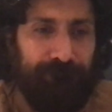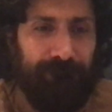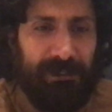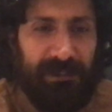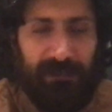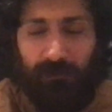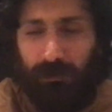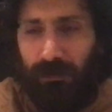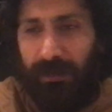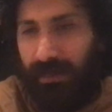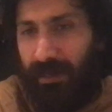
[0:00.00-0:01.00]

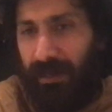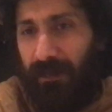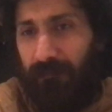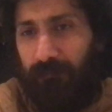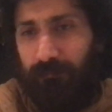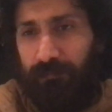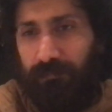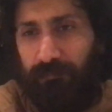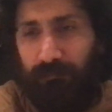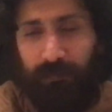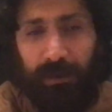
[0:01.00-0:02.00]
civil and
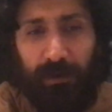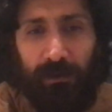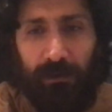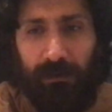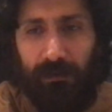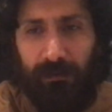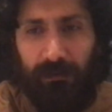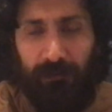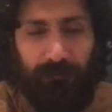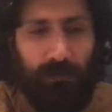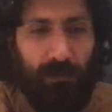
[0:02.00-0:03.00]
better
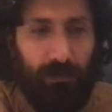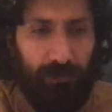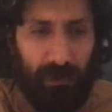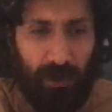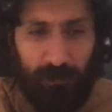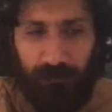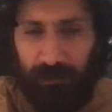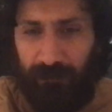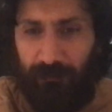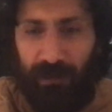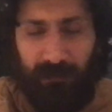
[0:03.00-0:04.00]
for the
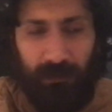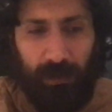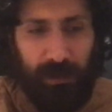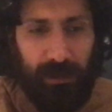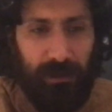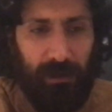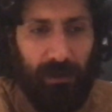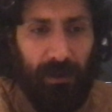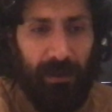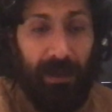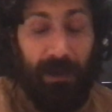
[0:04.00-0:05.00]
country, for everybody,
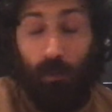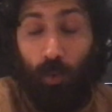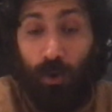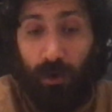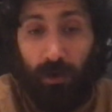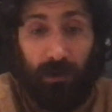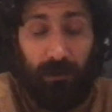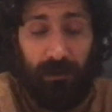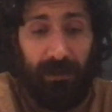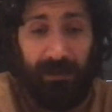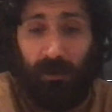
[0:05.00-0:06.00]
and work
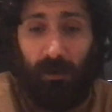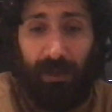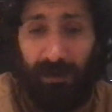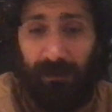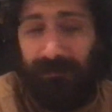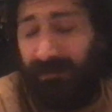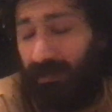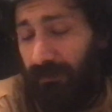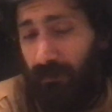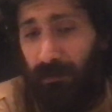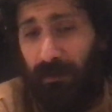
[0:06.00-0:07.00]
it all out
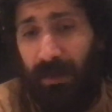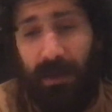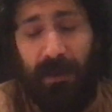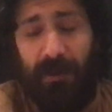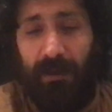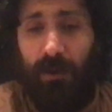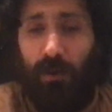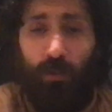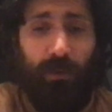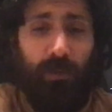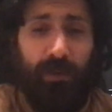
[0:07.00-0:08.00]
together.
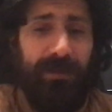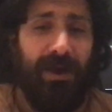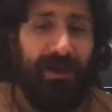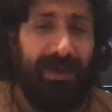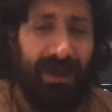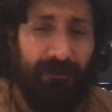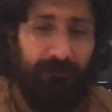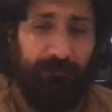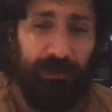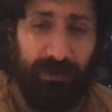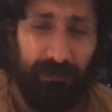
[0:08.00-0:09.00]
We would not have
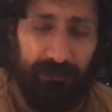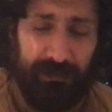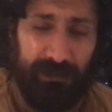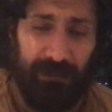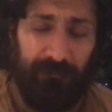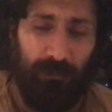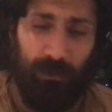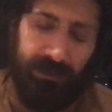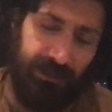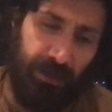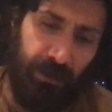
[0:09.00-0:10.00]
freedoms if it
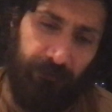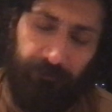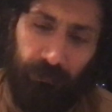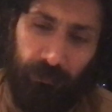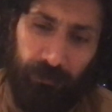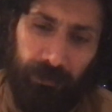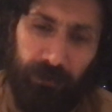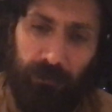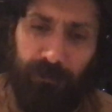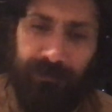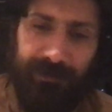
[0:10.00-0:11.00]
was not for
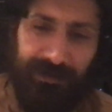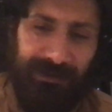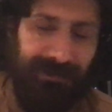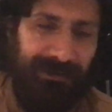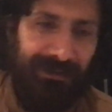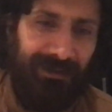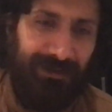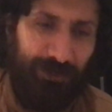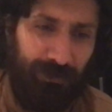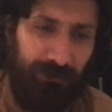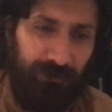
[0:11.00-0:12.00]
heroes like
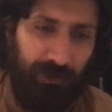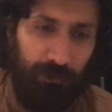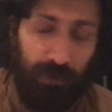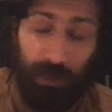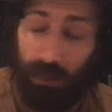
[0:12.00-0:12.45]
Donald Trump.